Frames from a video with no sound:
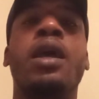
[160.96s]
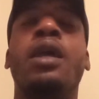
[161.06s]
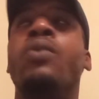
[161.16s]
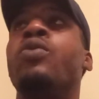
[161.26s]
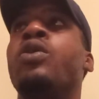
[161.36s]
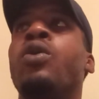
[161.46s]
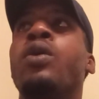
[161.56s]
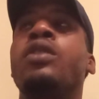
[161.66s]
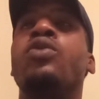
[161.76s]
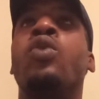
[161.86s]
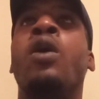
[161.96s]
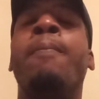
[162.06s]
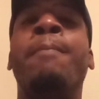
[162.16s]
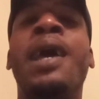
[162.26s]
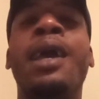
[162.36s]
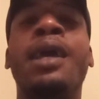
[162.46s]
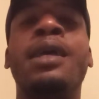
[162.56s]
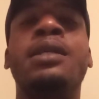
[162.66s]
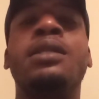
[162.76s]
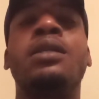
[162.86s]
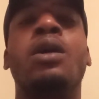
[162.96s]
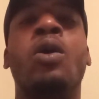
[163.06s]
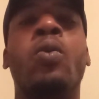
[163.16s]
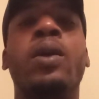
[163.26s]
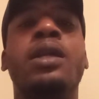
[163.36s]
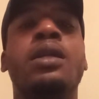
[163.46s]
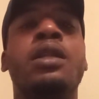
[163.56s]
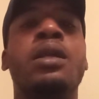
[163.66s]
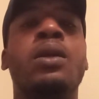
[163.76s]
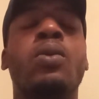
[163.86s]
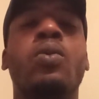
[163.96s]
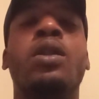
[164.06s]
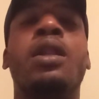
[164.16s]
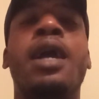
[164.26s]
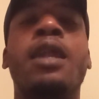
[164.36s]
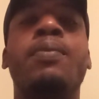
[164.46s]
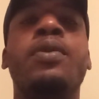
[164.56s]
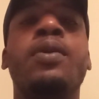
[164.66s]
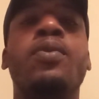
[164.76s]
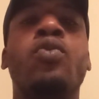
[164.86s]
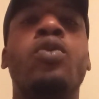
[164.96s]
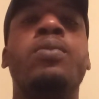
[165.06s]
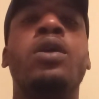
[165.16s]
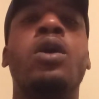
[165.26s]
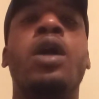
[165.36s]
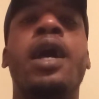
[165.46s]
And we're going through a mass awakening when a lot of people will be